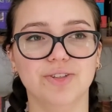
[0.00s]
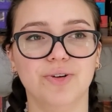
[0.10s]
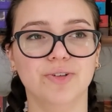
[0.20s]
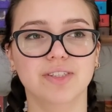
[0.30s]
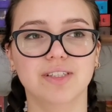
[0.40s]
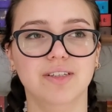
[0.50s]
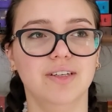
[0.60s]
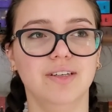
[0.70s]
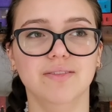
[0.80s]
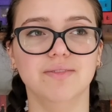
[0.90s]

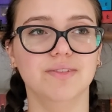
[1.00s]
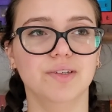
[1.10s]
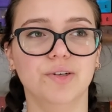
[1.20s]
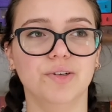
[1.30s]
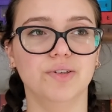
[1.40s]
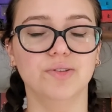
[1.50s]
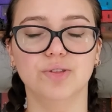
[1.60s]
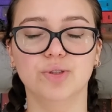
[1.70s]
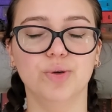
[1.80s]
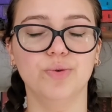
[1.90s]
Honestly,
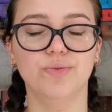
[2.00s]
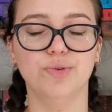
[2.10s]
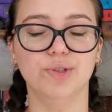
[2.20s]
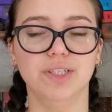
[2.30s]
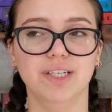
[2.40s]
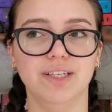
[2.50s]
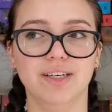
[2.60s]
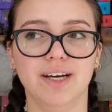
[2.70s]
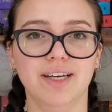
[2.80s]
so infuriating.